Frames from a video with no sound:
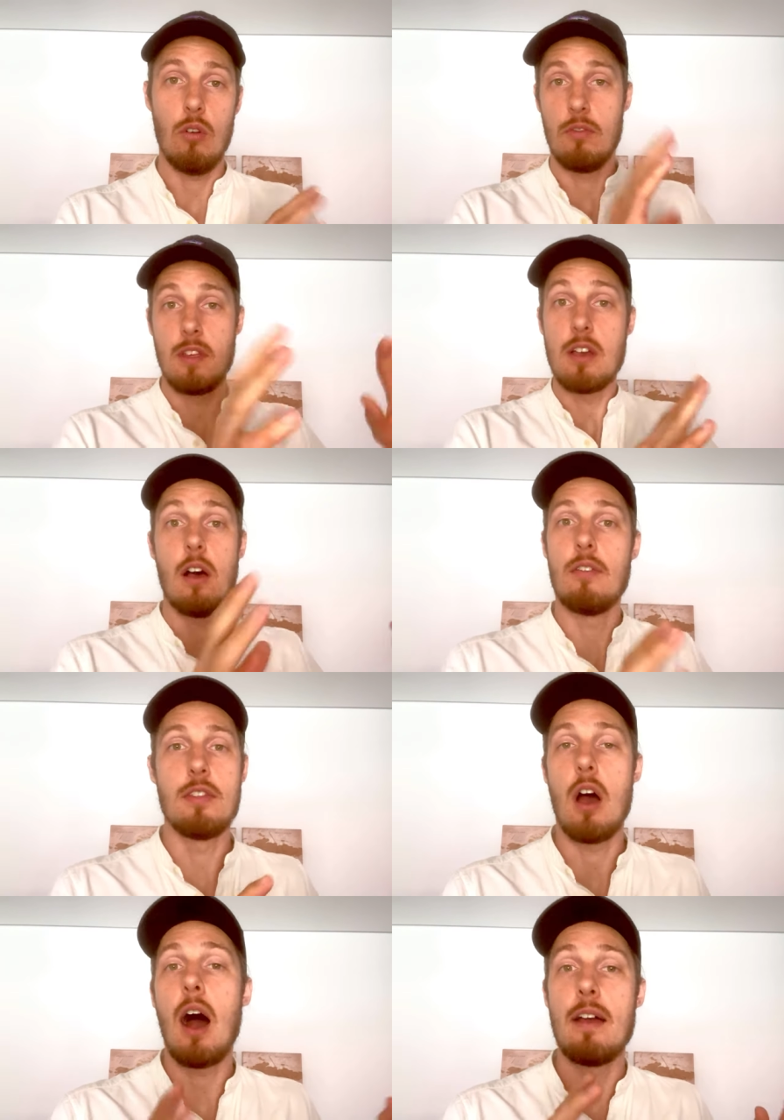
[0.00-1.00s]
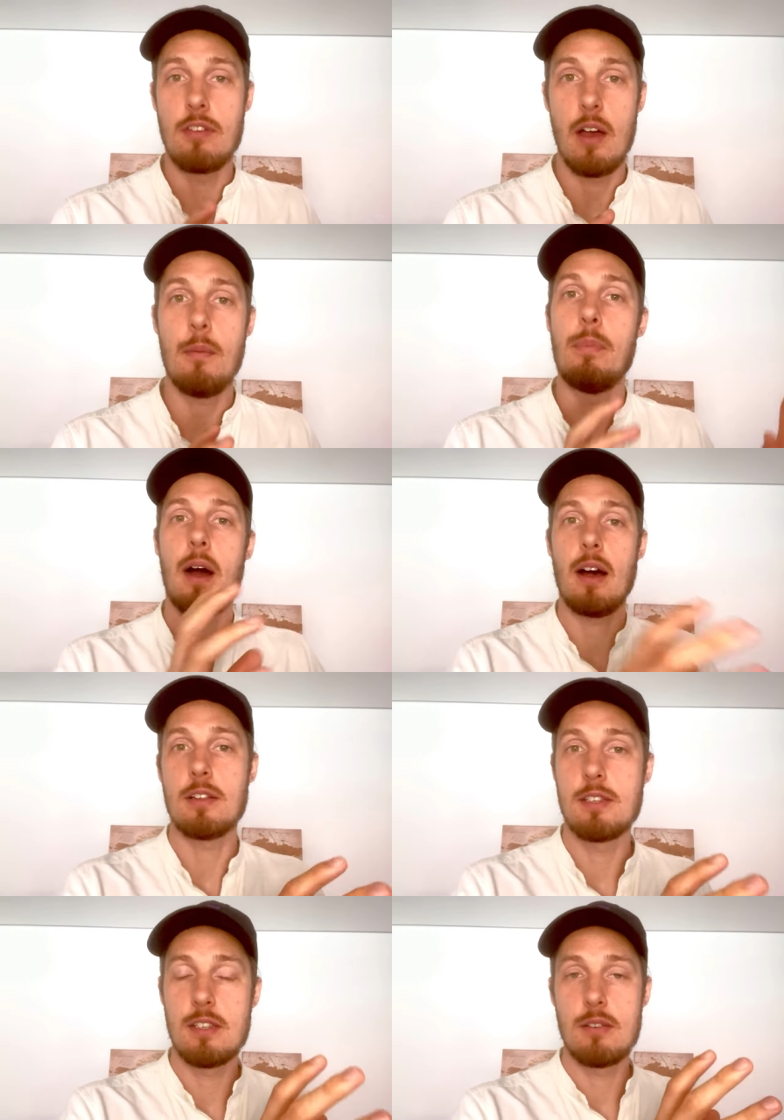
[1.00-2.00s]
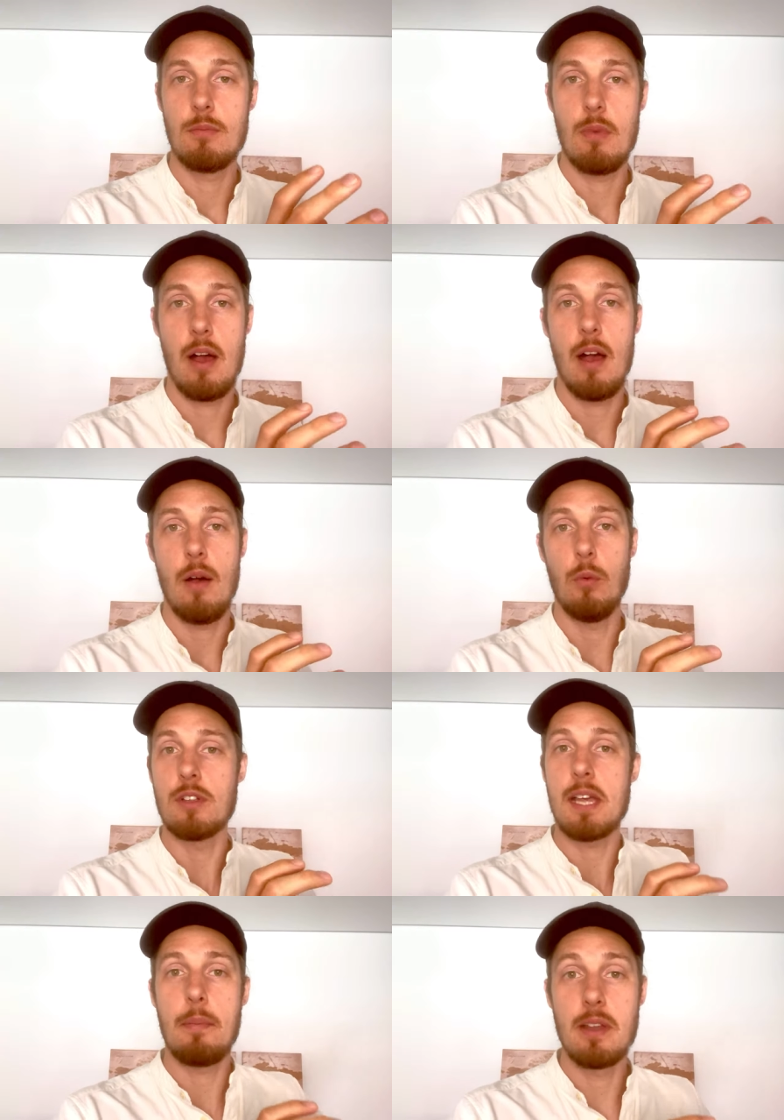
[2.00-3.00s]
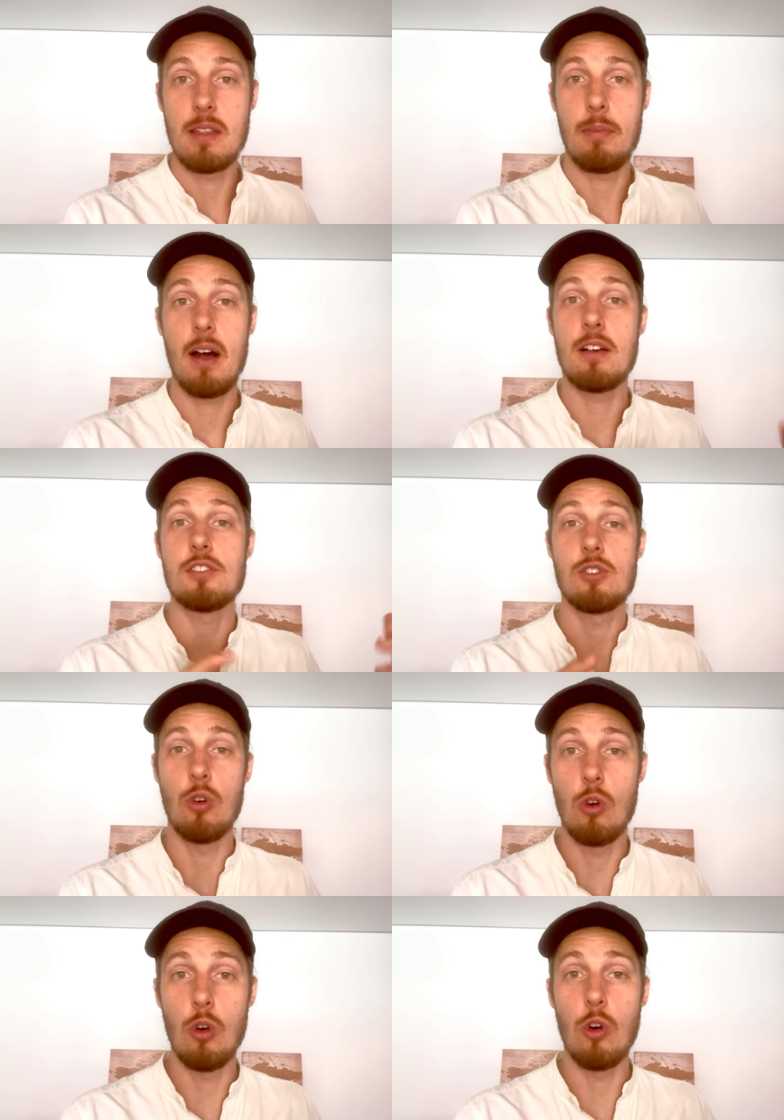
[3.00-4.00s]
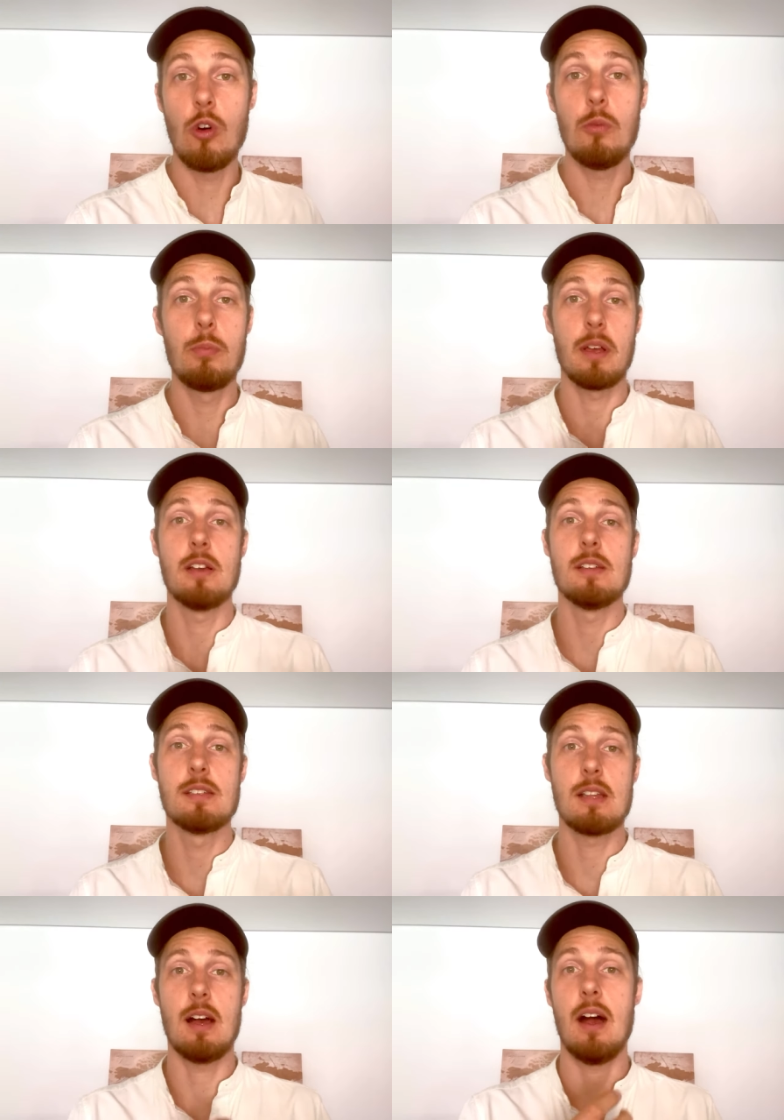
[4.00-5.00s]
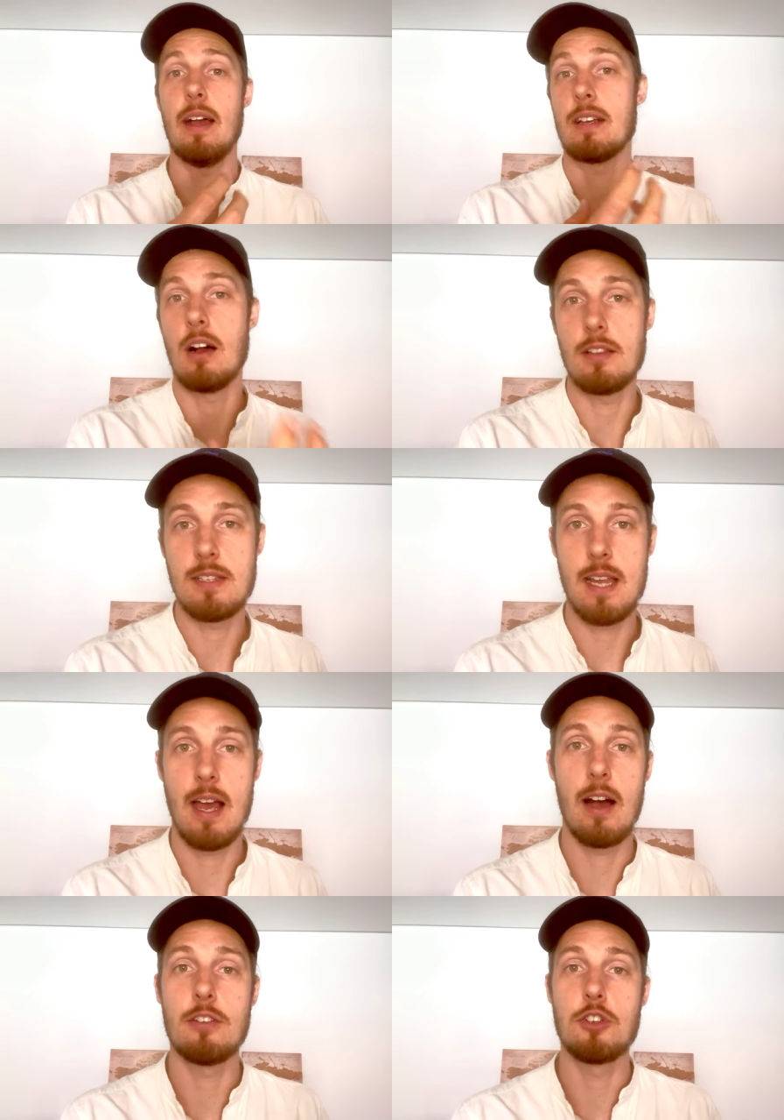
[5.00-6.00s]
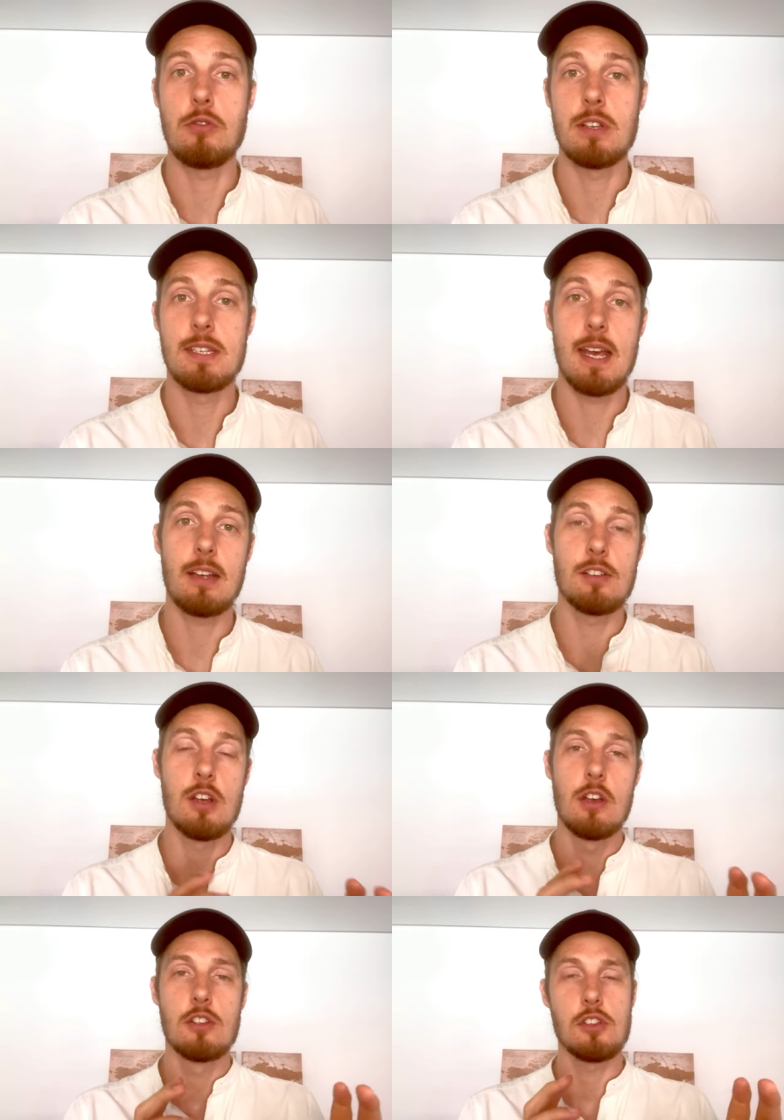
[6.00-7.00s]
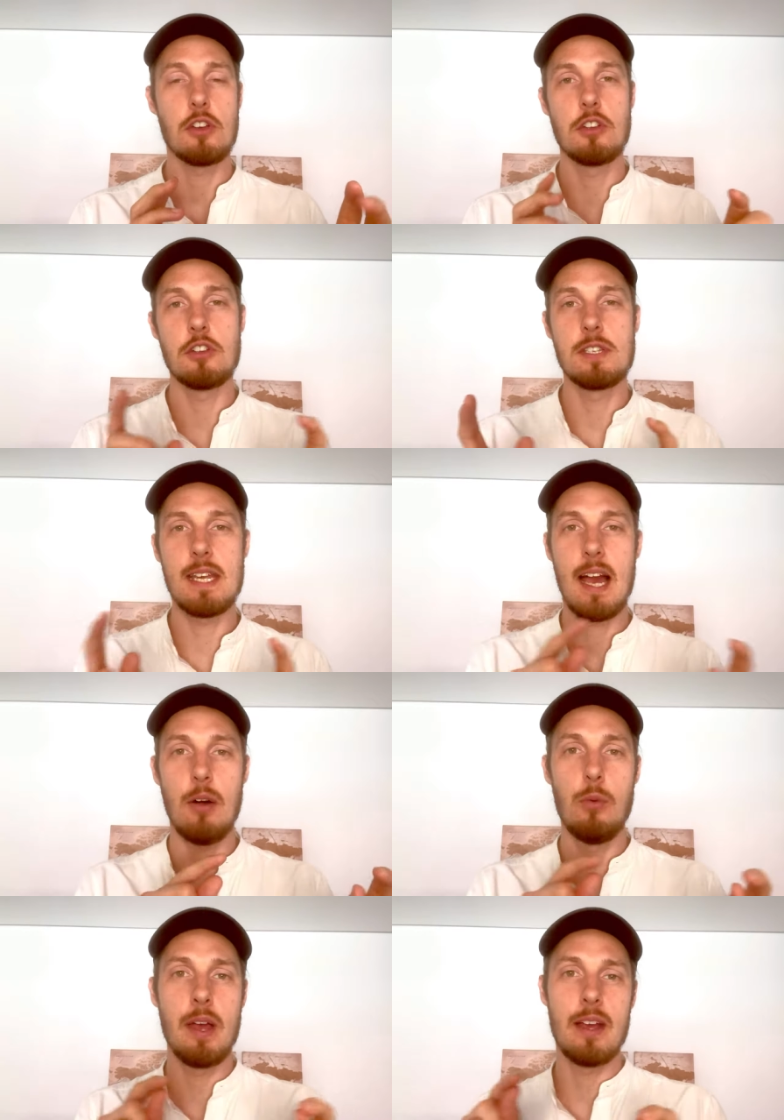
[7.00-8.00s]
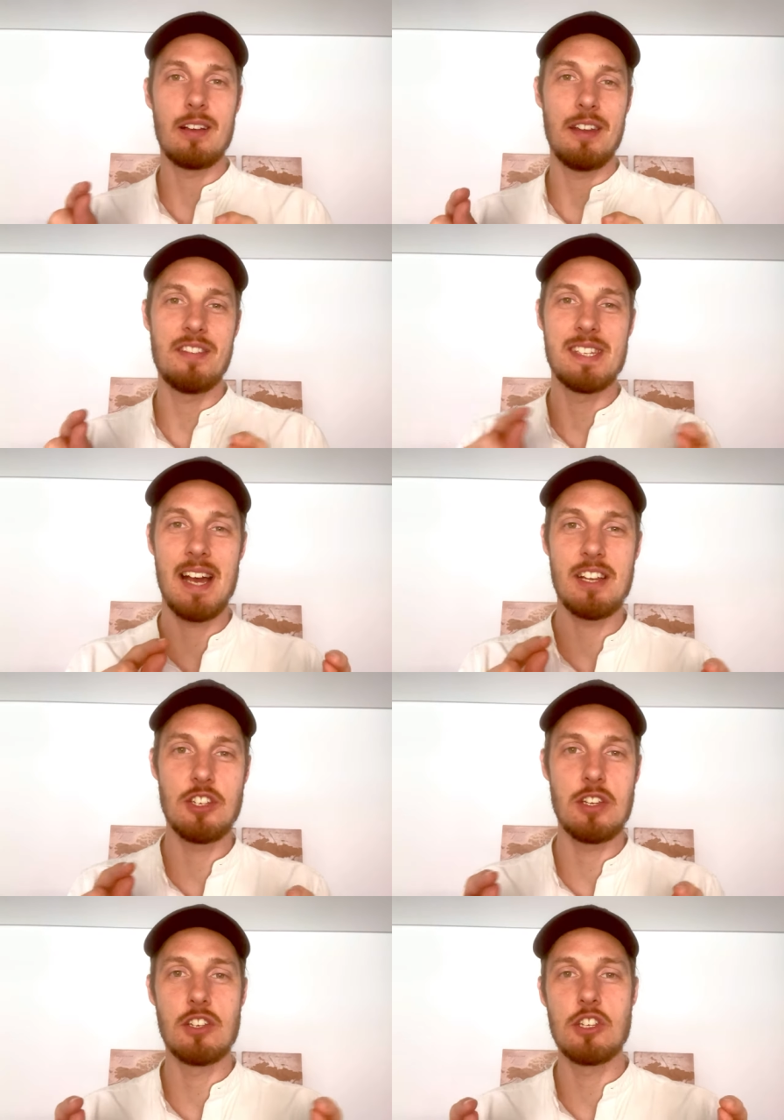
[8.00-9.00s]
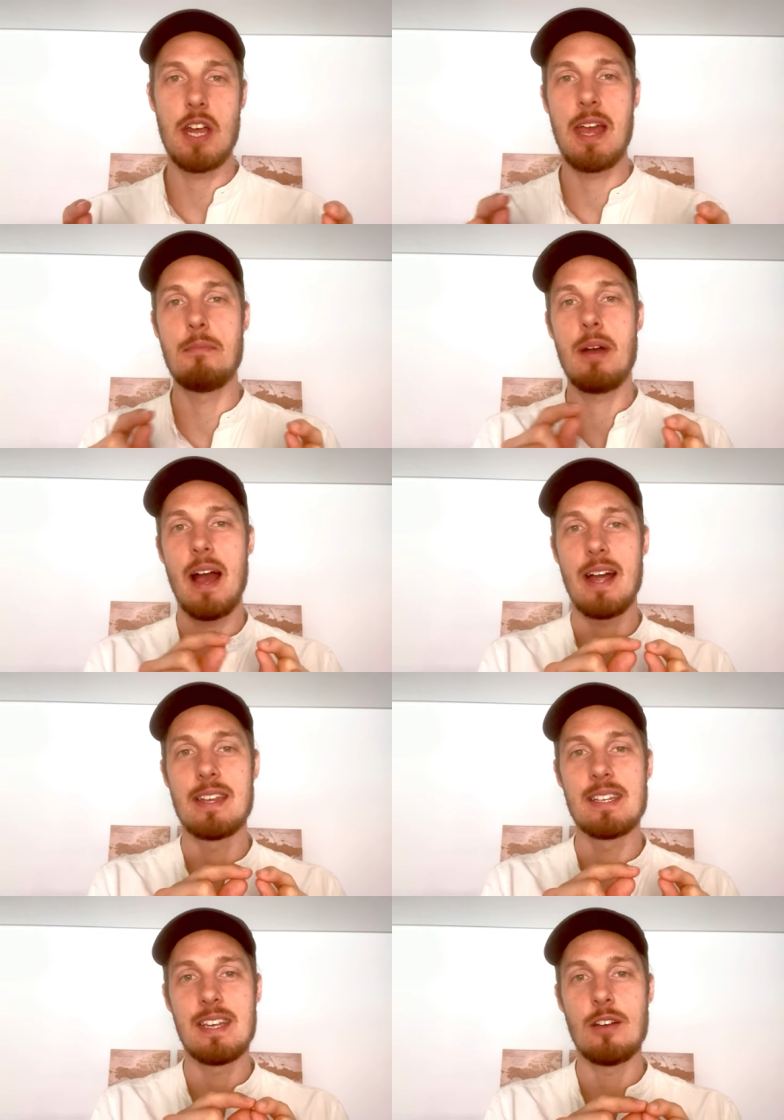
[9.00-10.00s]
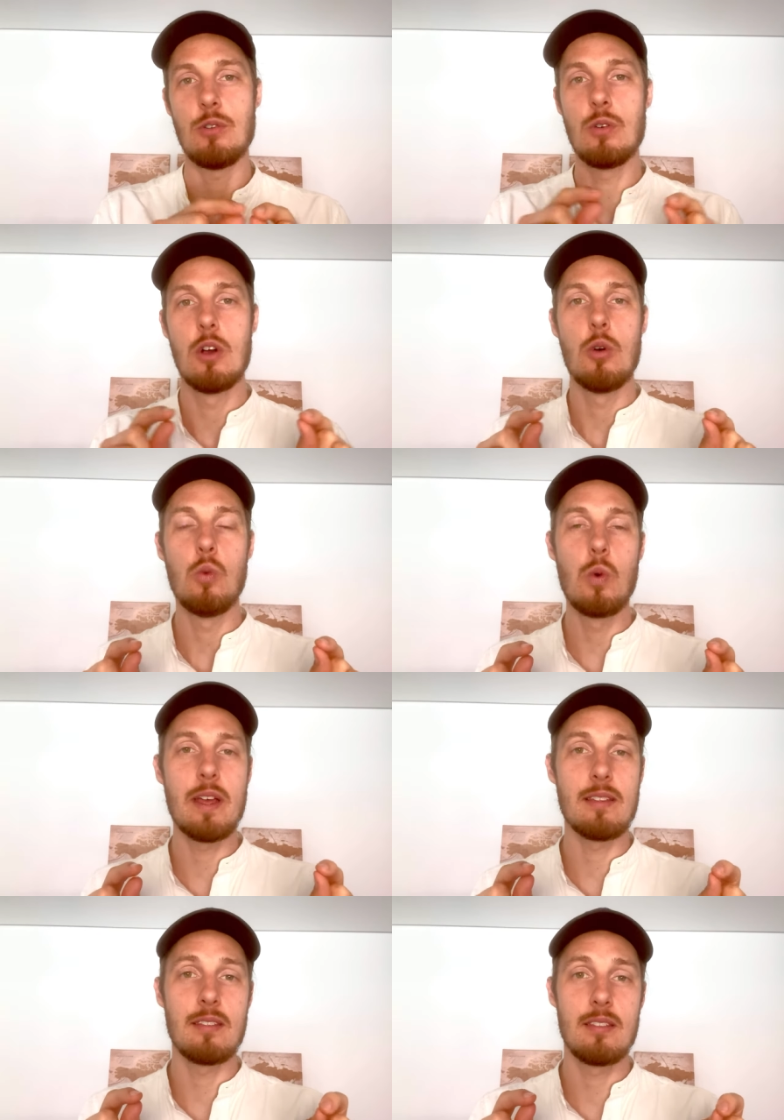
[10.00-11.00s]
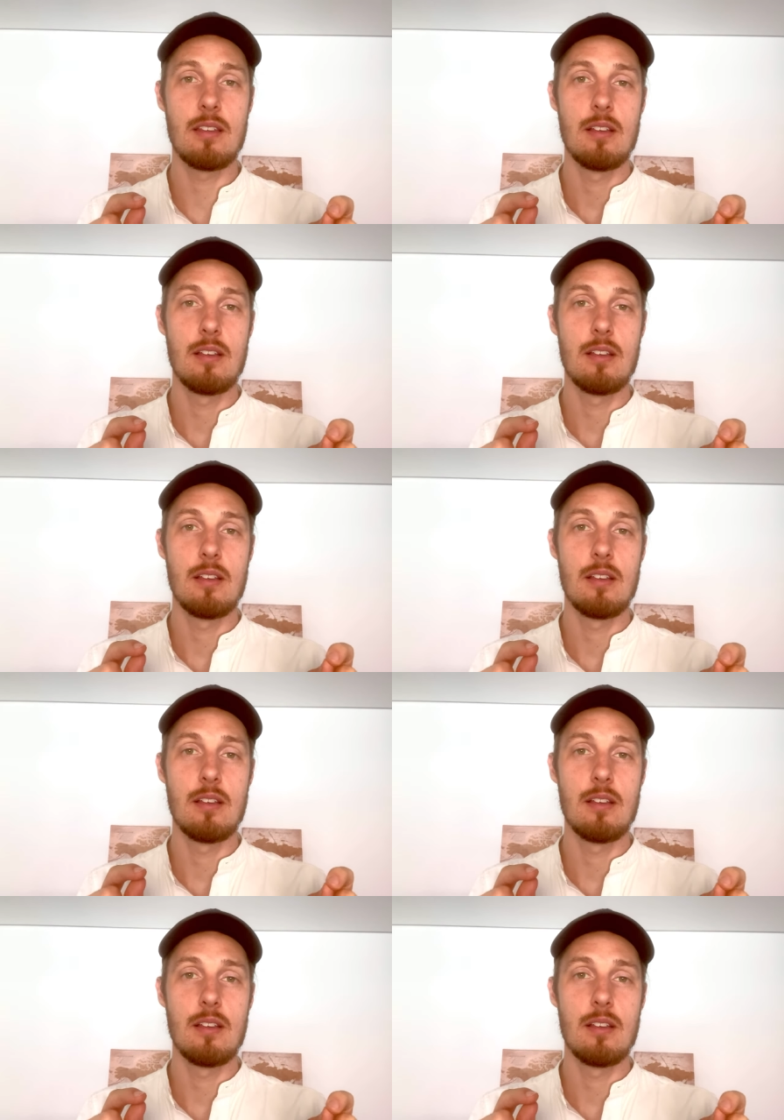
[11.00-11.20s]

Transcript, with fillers: the either past uh, what's happened in the past or because I can't stay hard during sex. So can you see how we're kind of attaching shame and guilt with